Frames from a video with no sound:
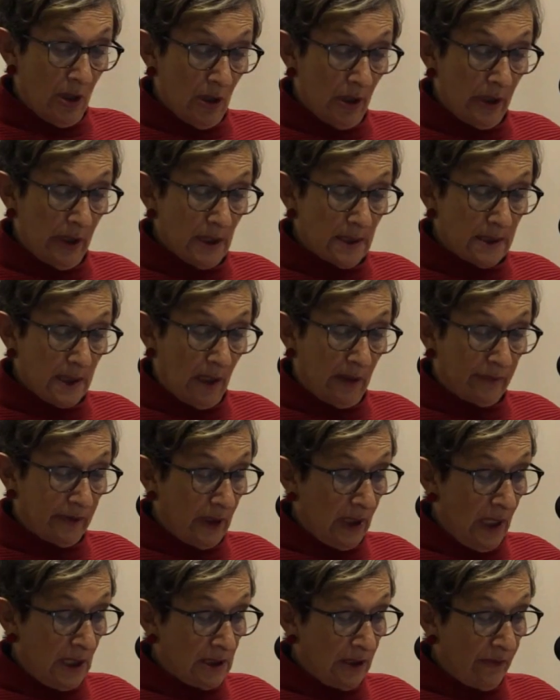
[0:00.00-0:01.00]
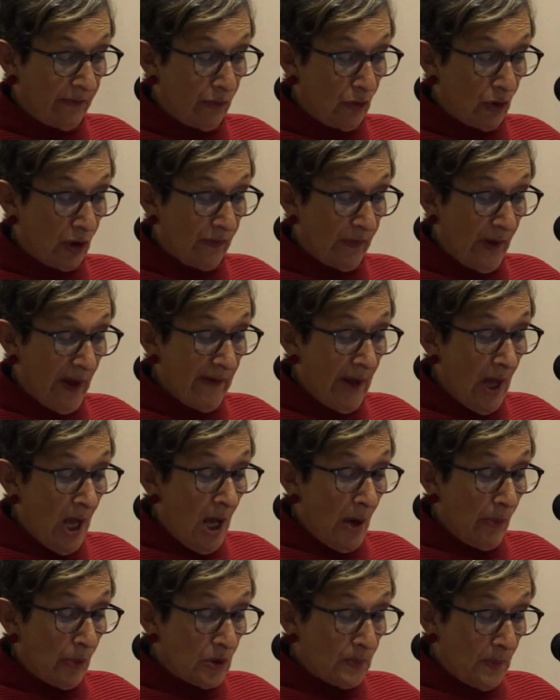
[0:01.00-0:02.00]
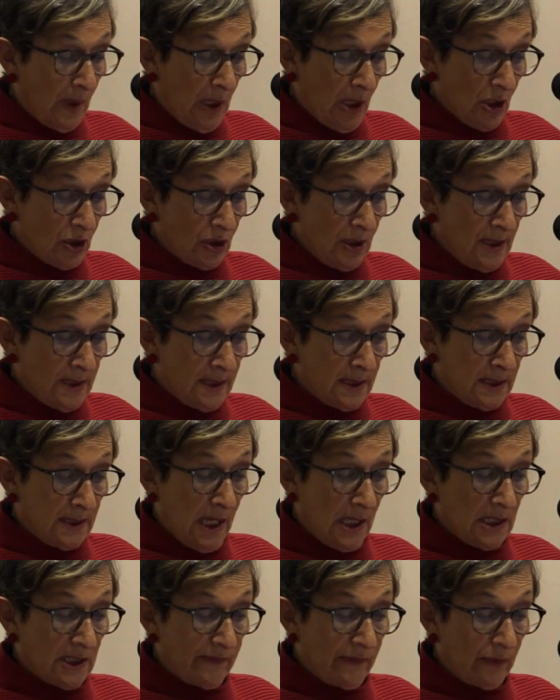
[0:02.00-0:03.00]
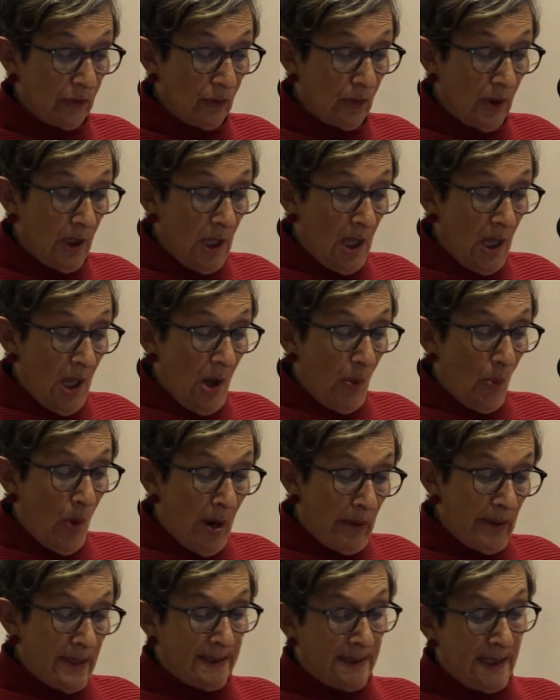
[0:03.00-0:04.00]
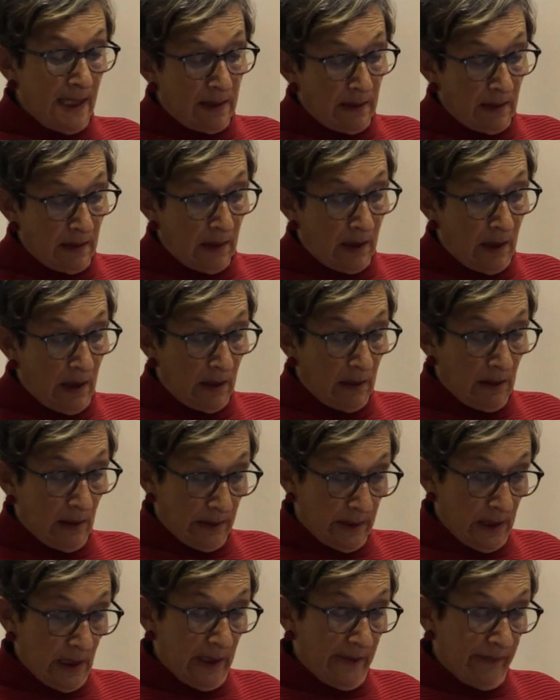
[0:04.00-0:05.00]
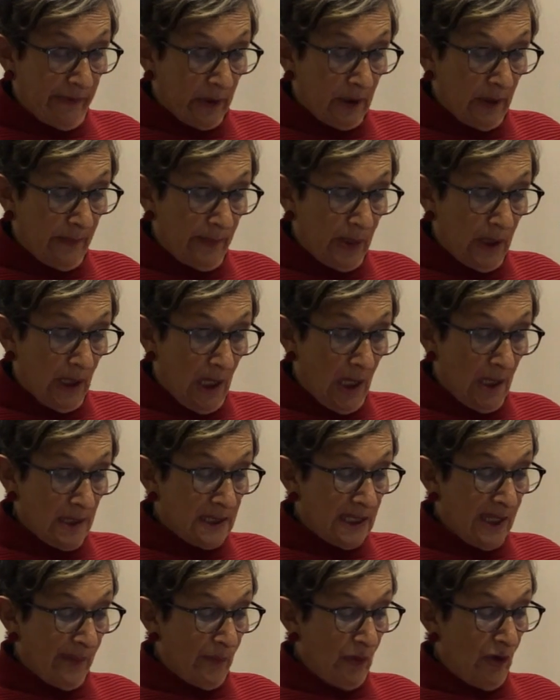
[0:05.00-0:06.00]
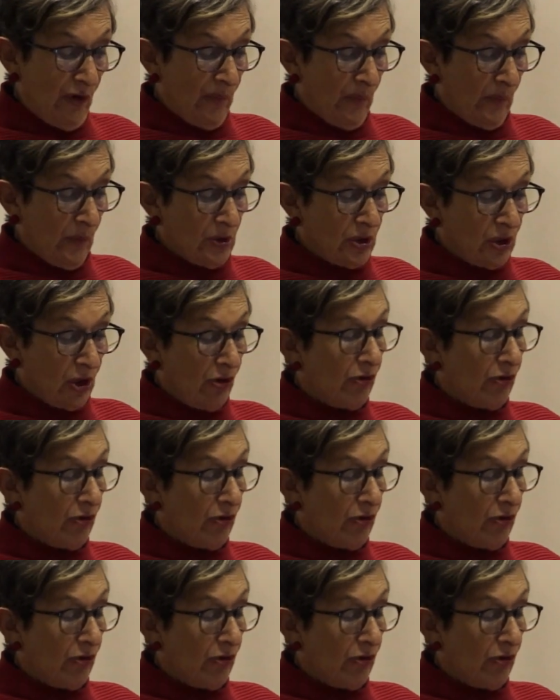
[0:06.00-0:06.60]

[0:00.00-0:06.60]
colonies after 1945, was partially successful. Where it didn't deliver compliance, the movement was